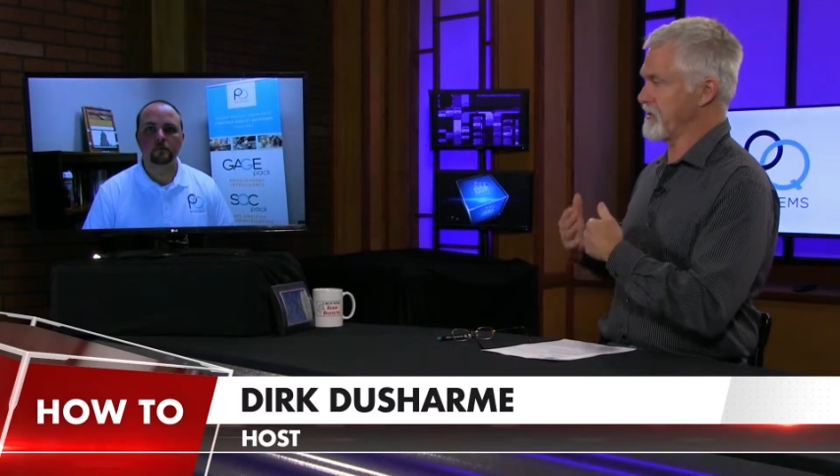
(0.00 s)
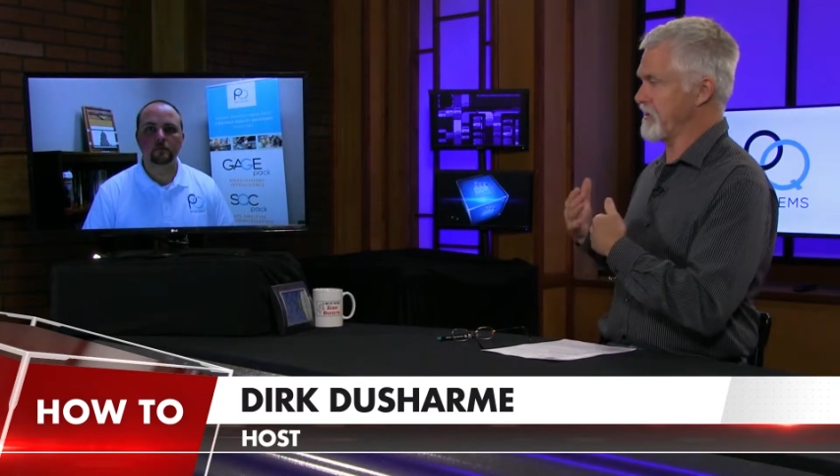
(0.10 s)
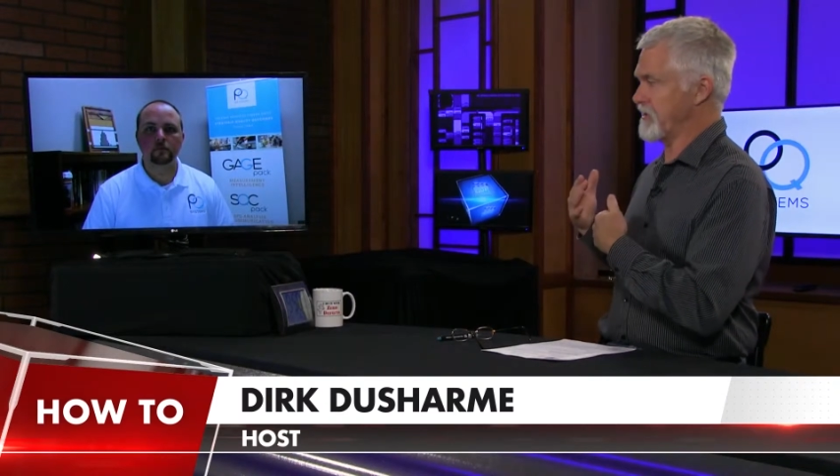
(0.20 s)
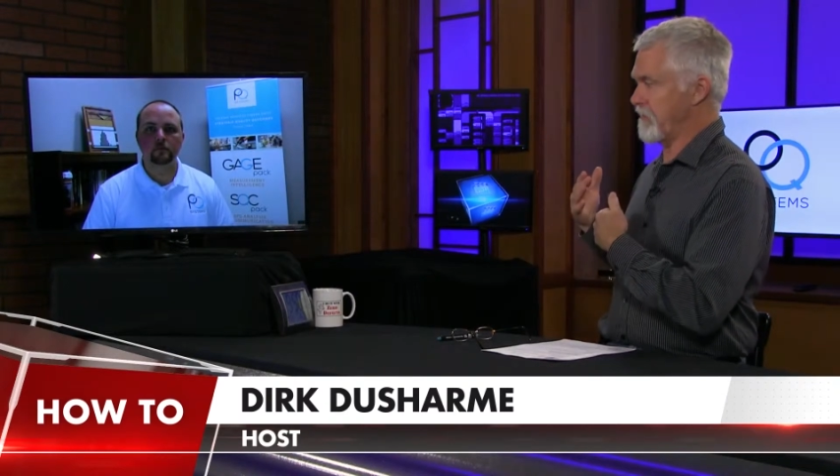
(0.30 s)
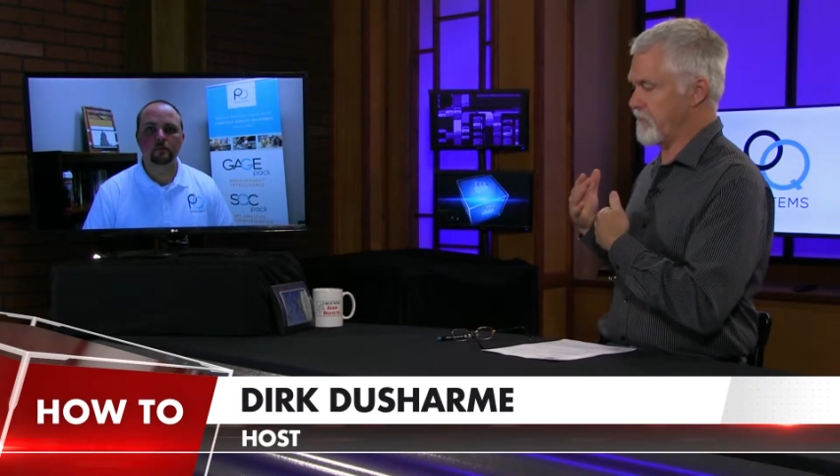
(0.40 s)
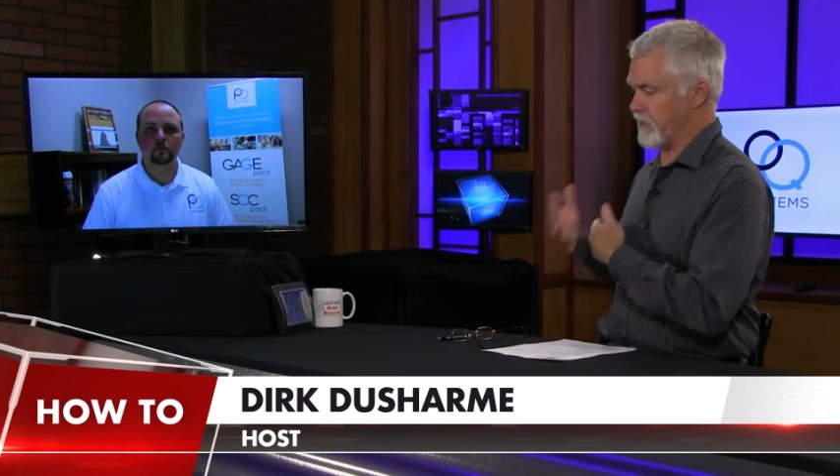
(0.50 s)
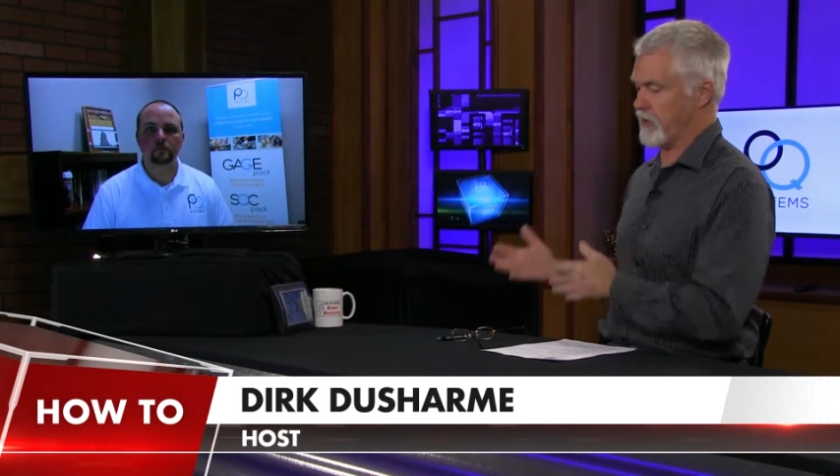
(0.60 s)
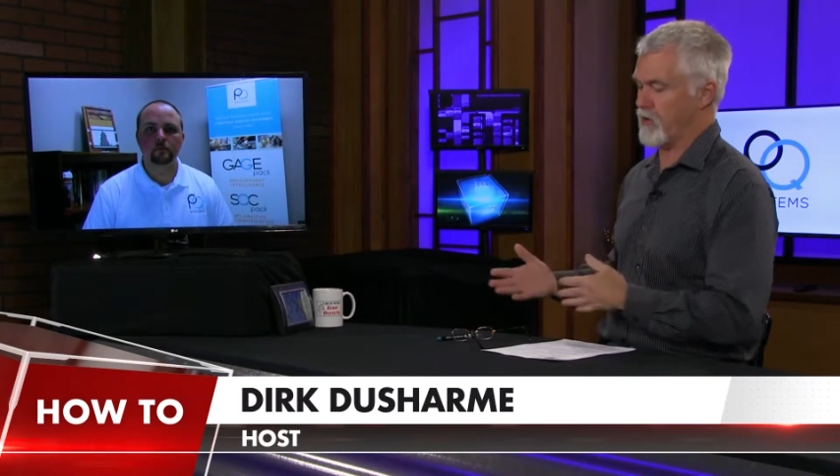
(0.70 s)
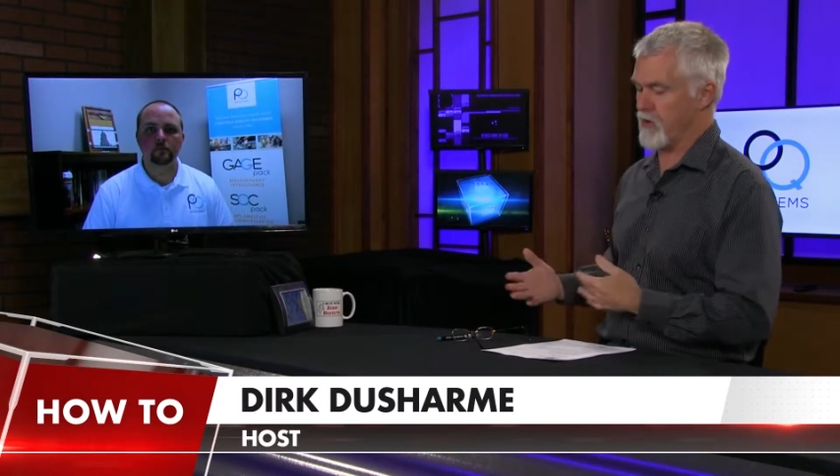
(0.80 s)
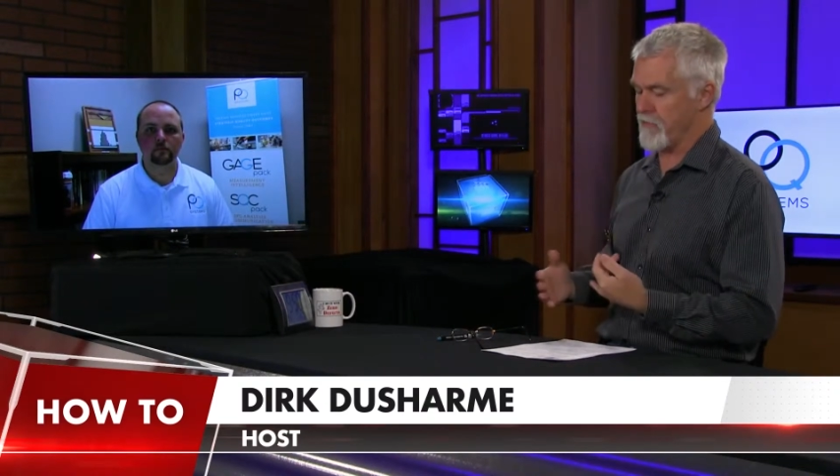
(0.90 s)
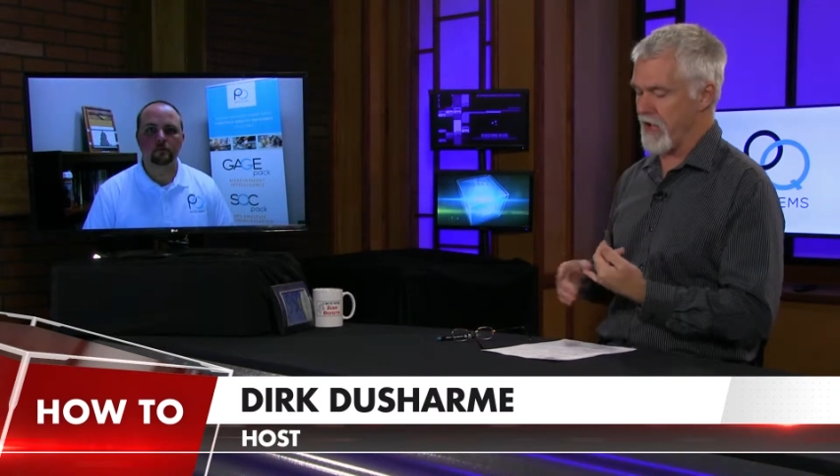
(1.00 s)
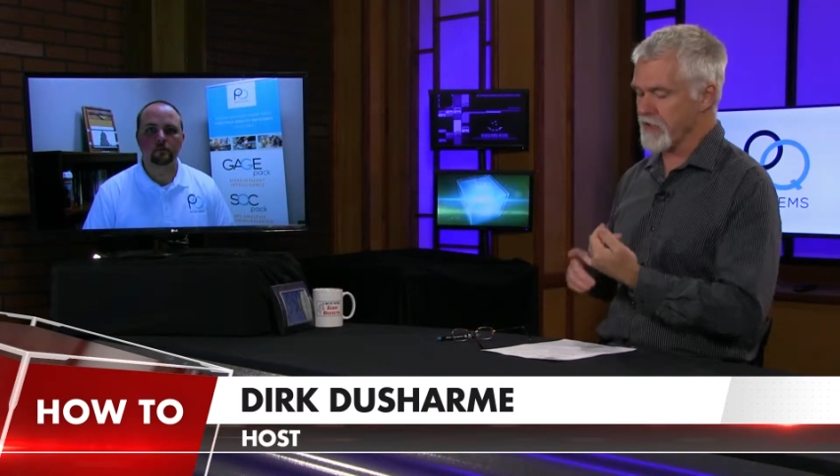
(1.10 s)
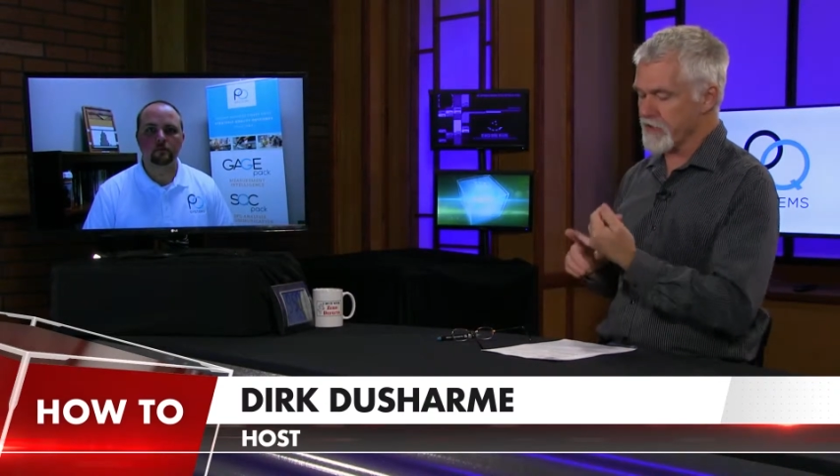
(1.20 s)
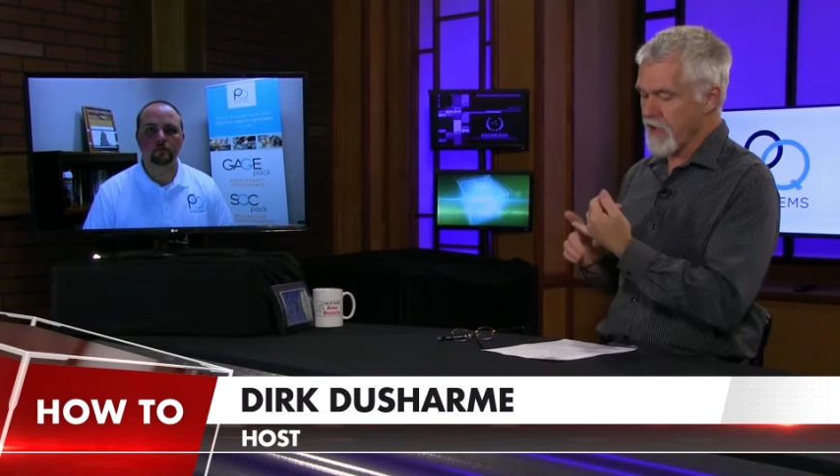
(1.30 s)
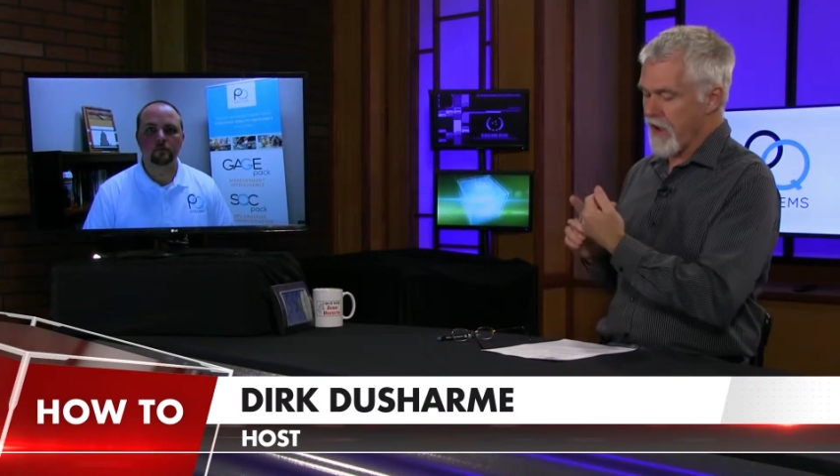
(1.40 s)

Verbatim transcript: system, their QMS.